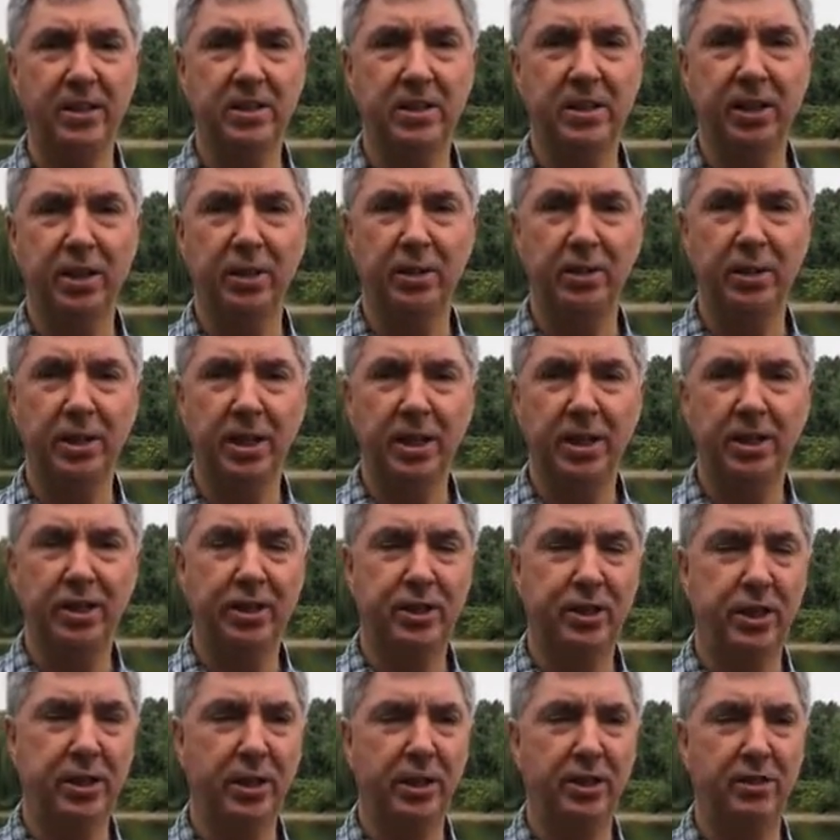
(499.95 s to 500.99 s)
So
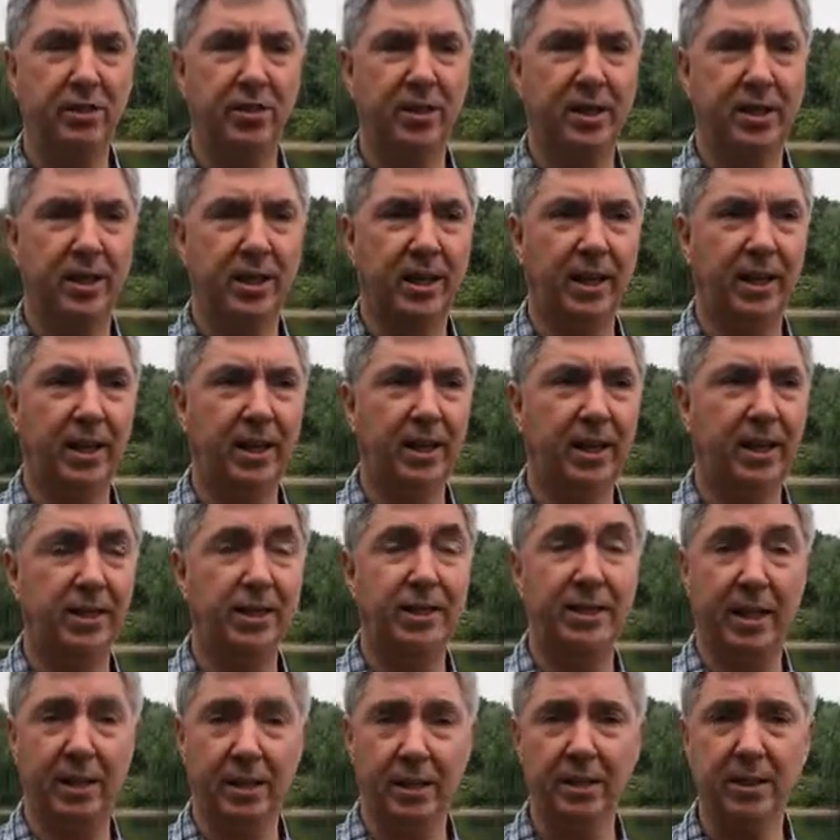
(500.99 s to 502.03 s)
does
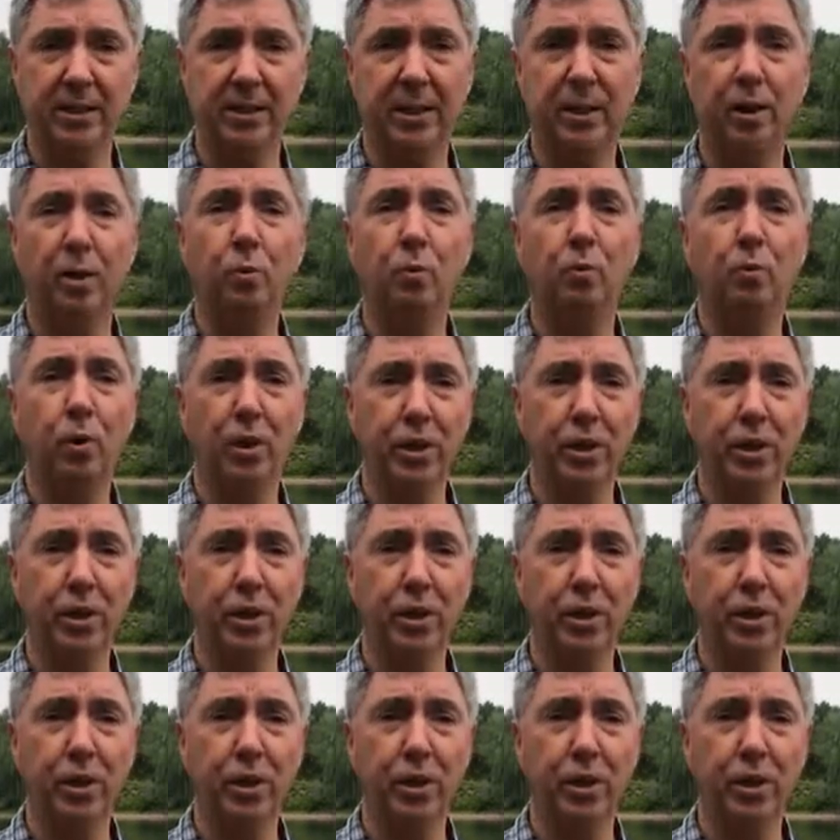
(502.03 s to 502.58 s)
Delta